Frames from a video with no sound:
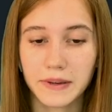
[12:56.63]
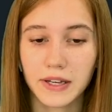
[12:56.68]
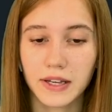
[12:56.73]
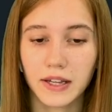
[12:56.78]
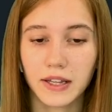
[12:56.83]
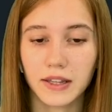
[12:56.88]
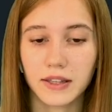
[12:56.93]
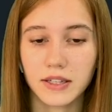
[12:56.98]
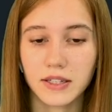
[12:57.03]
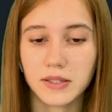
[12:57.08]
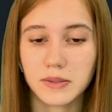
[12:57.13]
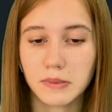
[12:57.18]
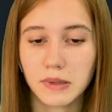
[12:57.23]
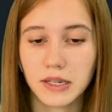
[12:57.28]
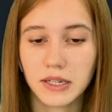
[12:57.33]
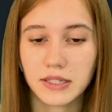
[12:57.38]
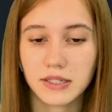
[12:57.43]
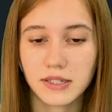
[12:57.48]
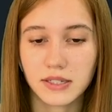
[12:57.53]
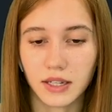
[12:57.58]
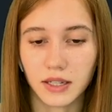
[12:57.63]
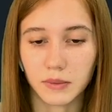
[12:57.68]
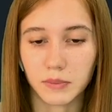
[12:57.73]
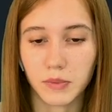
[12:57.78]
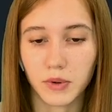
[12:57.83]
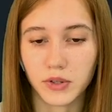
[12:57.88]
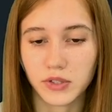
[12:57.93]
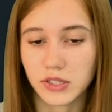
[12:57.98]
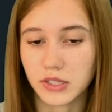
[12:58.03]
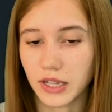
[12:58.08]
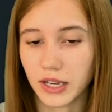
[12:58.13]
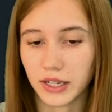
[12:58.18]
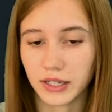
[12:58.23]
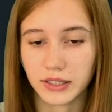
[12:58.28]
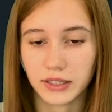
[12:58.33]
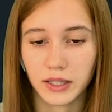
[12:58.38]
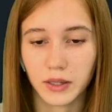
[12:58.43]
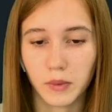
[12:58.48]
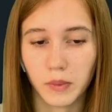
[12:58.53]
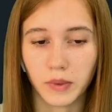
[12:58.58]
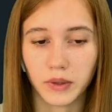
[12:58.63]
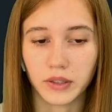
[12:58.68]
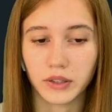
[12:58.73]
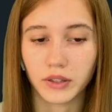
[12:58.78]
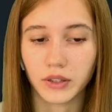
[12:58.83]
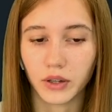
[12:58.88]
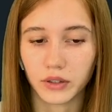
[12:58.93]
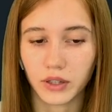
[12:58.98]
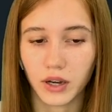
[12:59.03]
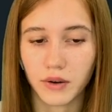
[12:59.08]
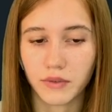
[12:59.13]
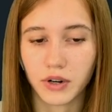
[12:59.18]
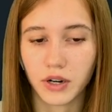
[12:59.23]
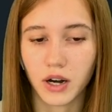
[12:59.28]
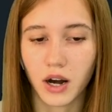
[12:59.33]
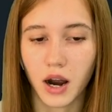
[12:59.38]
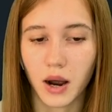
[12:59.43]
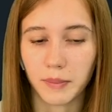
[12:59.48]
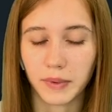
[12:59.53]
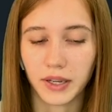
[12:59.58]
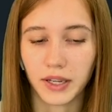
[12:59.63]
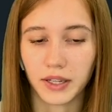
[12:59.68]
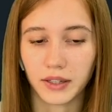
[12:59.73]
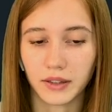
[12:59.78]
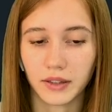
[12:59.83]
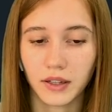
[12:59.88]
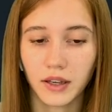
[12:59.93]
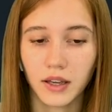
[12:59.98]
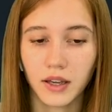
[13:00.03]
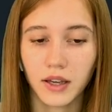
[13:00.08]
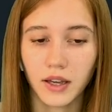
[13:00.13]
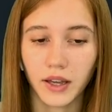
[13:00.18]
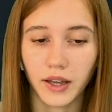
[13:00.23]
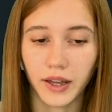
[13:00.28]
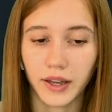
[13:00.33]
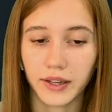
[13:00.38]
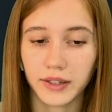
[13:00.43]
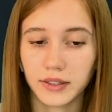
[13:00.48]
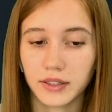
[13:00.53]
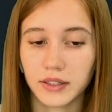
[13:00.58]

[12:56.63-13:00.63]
This means that most likely will not overcome it and a